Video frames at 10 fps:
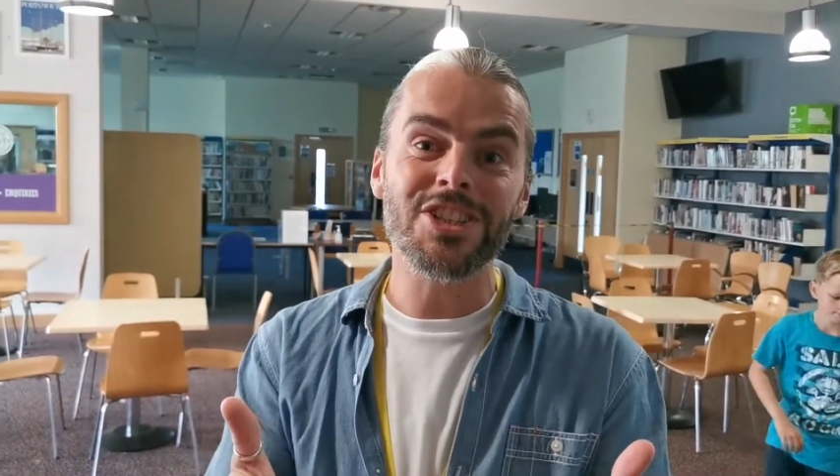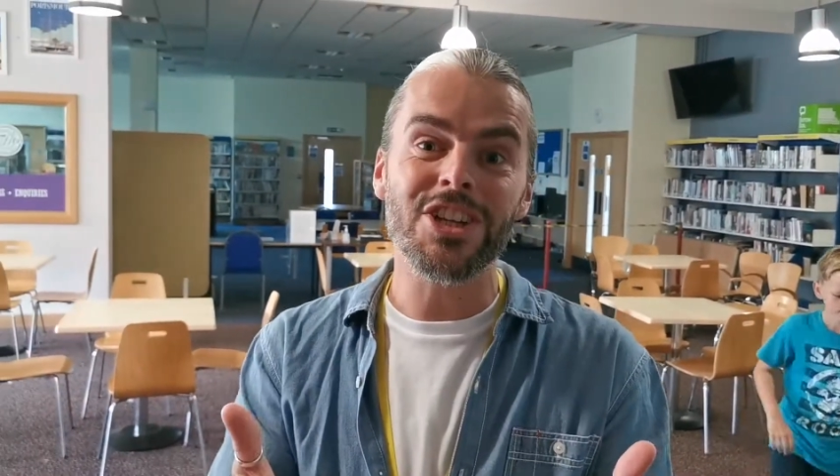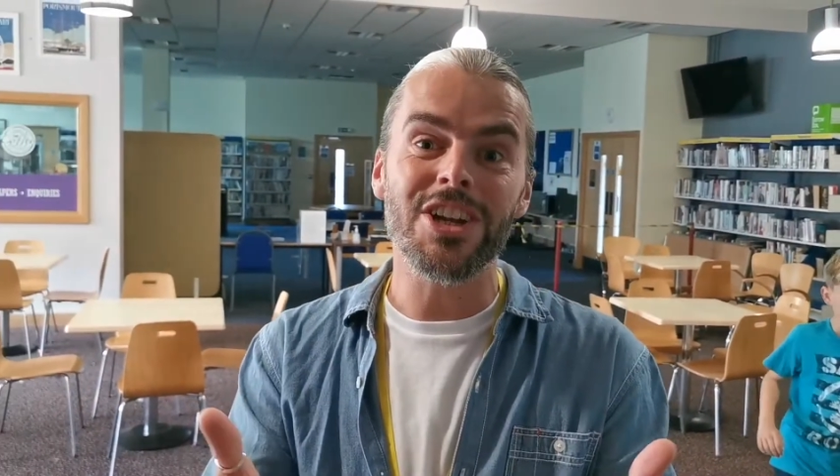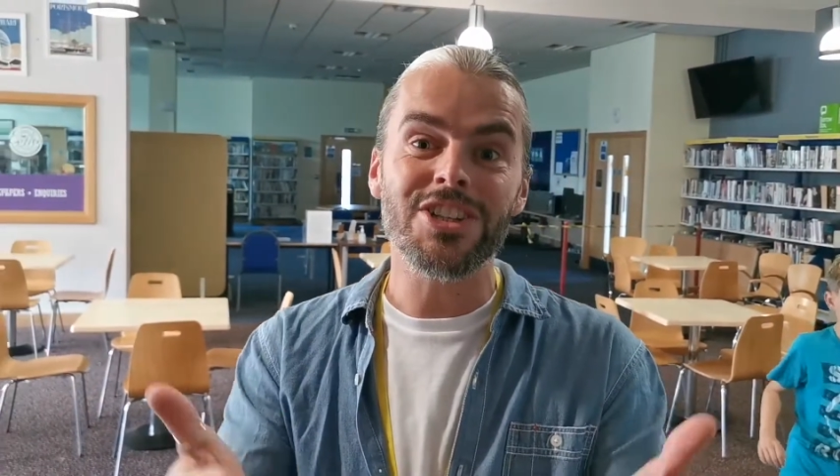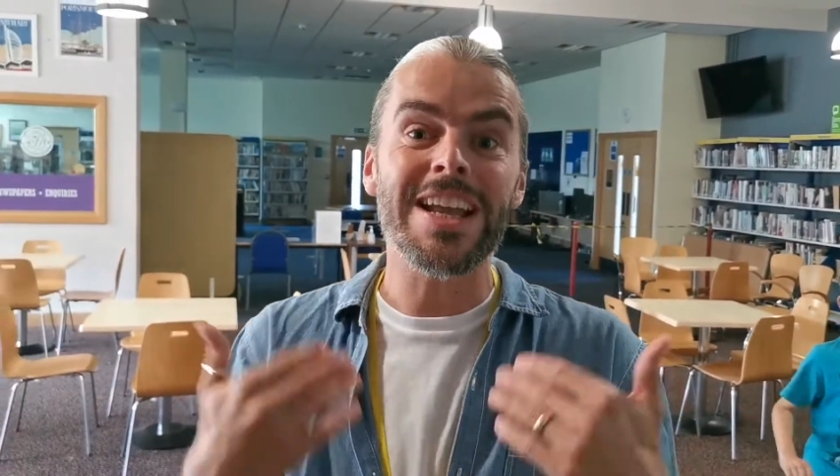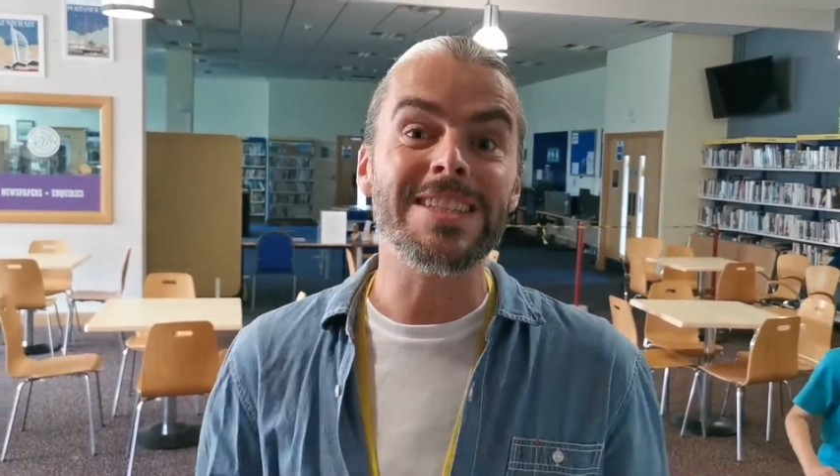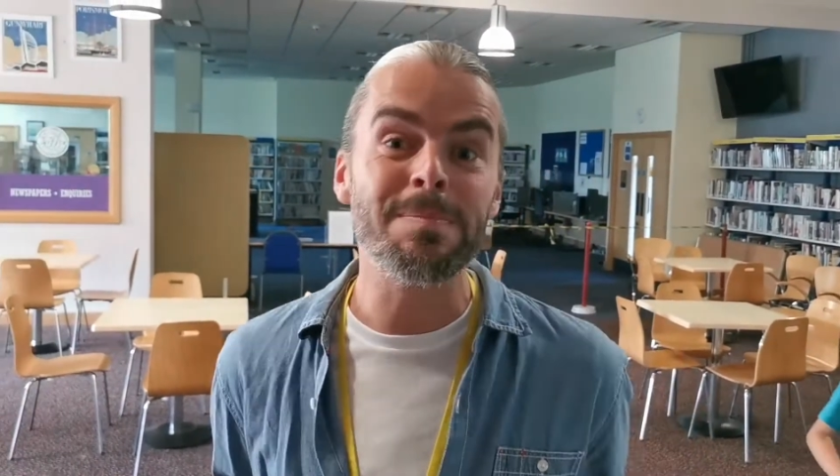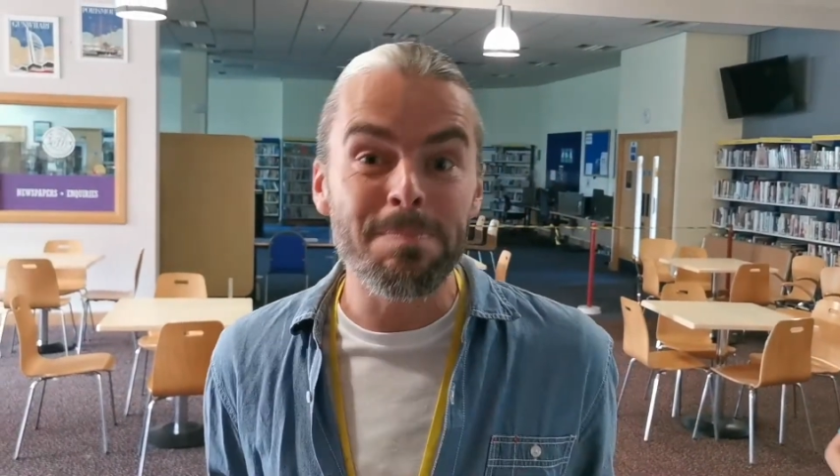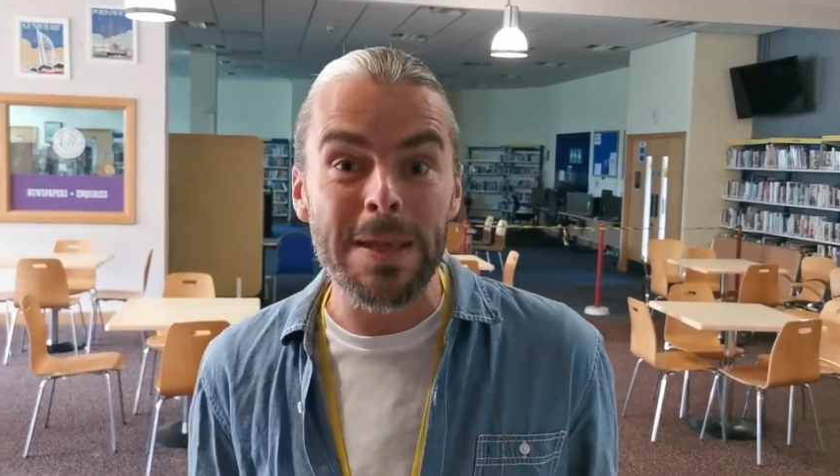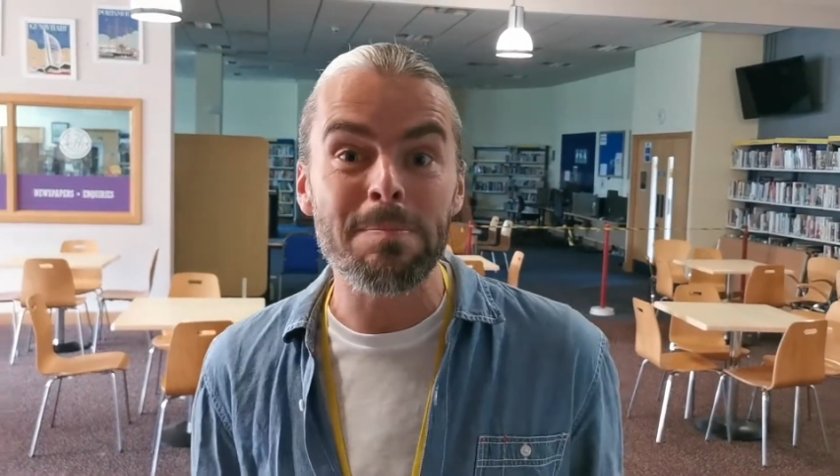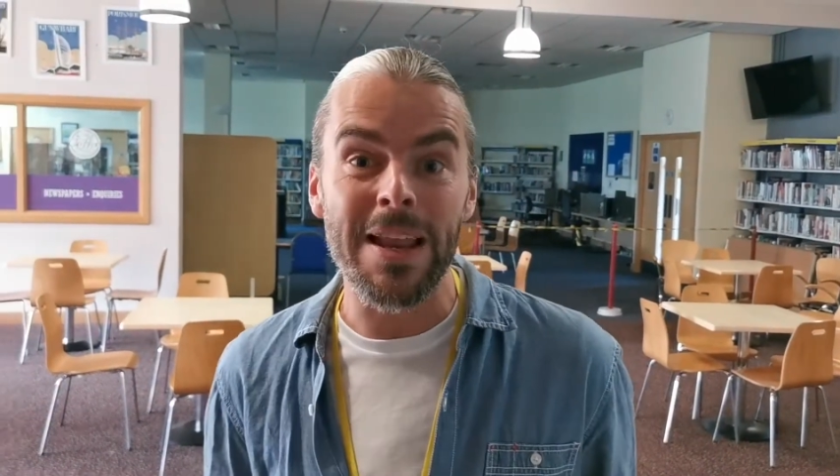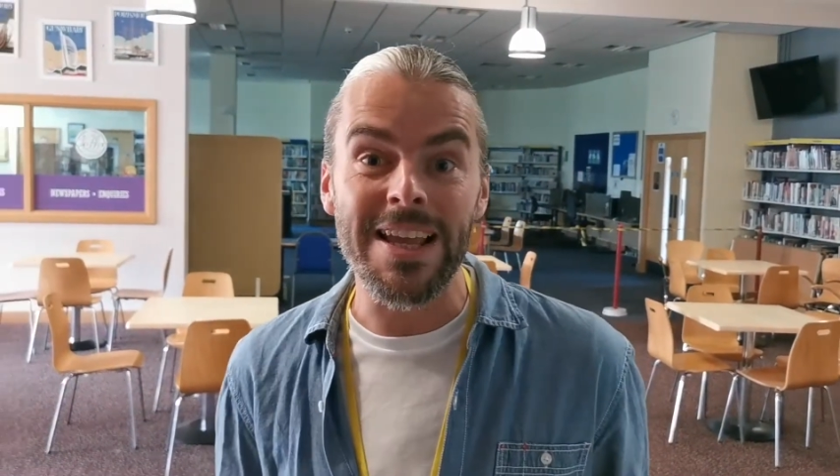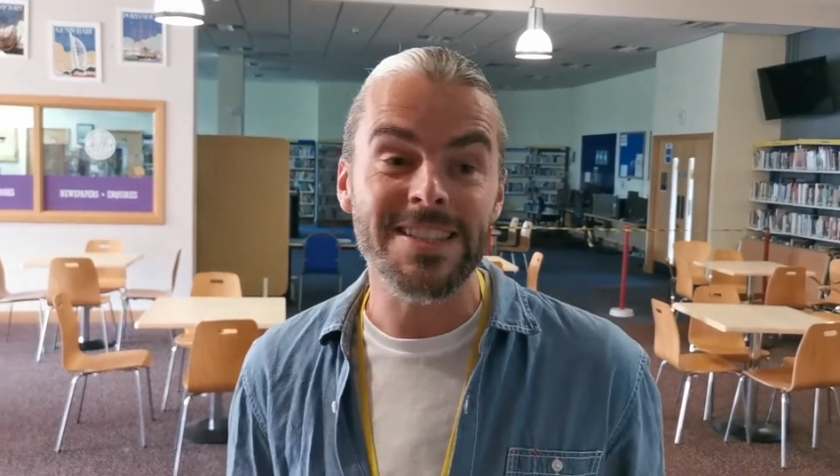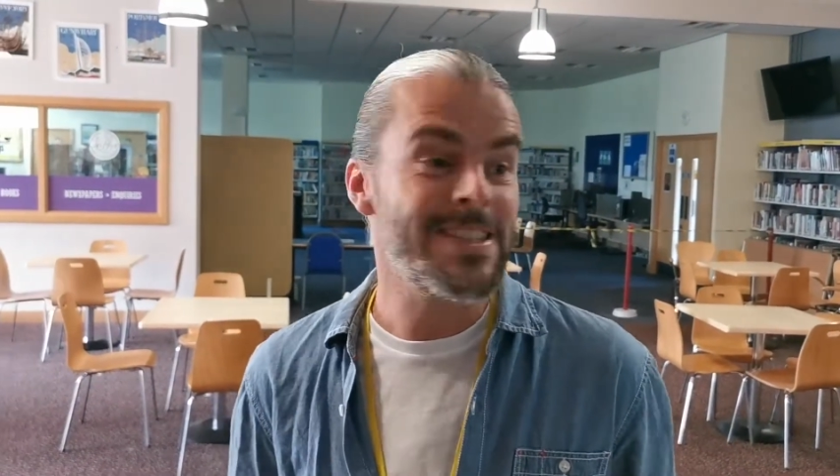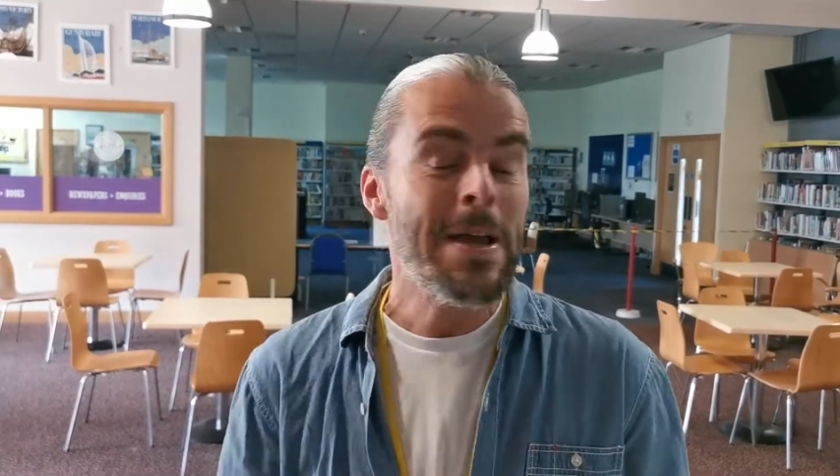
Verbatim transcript: church and to be blessed.